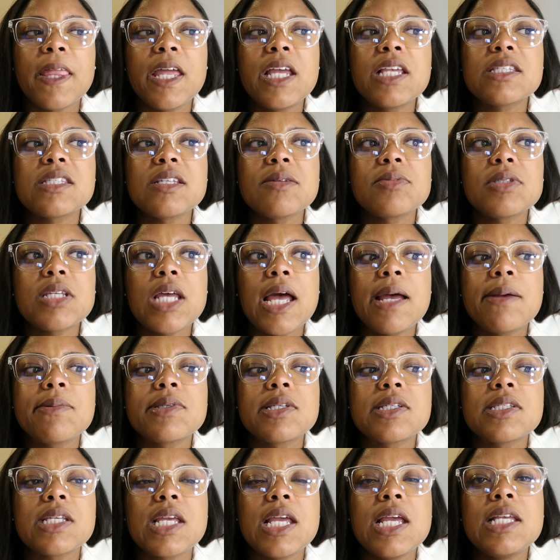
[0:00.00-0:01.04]
it's
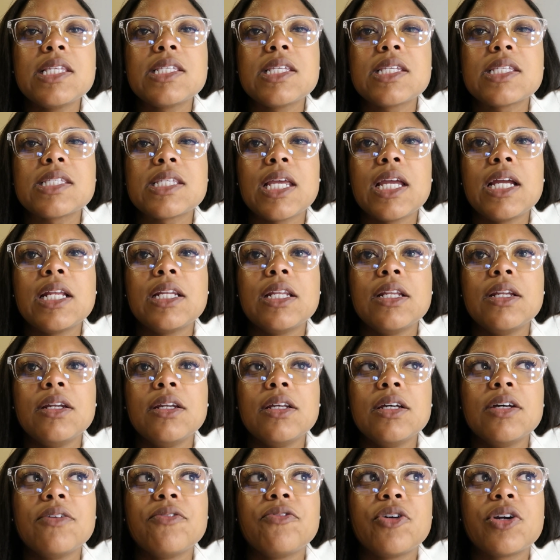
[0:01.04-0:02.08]
sometimes it's easier said than
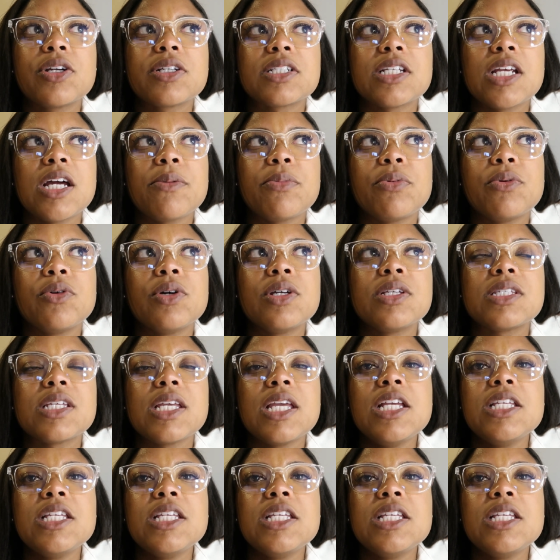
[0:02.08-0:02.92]
done for example it's